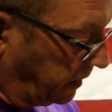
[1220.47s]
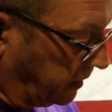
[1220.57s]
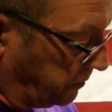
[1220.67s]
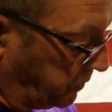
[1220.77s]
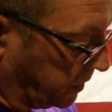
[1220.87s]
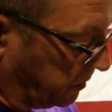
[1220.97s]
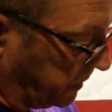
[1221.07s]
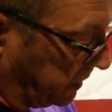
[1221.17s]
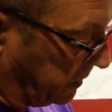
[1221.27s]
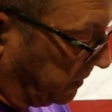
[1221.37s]
and I'll put
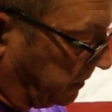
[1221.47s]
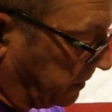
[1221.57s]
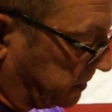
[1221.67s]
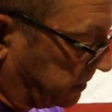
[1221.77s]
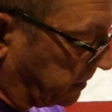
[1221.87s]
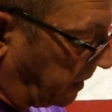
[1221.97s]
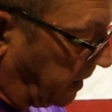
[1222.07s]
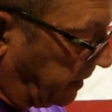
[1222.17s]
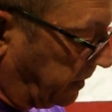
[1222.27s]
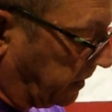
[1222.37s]
them in this
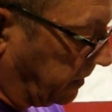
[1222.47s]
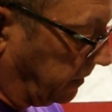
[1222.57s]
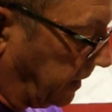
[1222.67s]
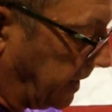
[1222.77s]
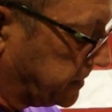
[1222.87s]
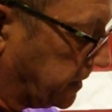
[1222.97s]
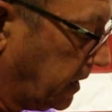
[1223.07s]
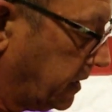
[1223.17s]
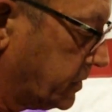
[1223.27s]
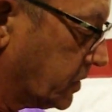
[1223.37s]
slot here. Last
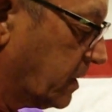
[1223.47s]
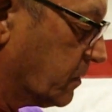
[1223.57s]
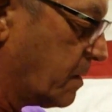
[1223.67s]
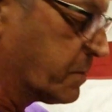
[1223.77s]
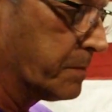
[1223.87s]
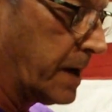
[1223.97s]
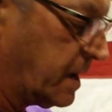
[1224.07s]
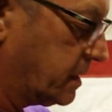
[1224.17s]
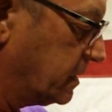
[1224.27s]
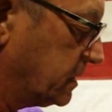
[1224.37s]
night I tried a rubber
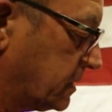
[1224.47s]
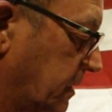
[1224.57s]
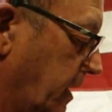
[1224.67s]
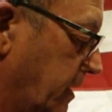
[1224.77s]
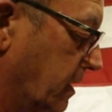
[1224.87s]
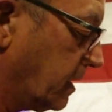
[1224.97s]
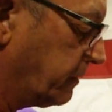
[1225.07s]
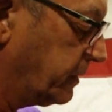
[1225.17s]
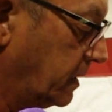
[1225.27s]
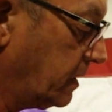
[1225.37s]
band, I just tied it
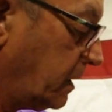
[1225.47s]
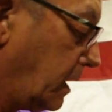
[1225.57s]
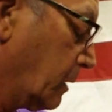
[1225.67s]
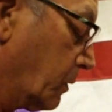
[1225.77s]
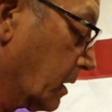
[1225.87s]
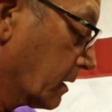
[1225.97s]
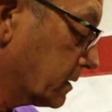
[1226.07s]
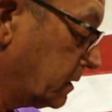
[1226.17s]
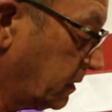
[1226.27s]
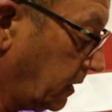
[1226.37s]
off, and it
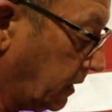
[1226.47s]
worked.